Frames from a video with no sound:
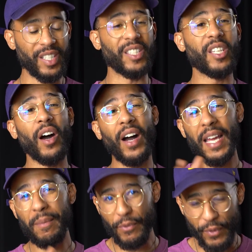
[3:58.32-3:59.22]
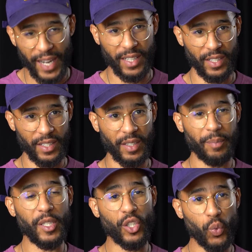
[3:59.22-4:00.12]
the time factor
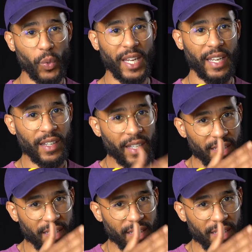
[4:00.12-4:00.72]
between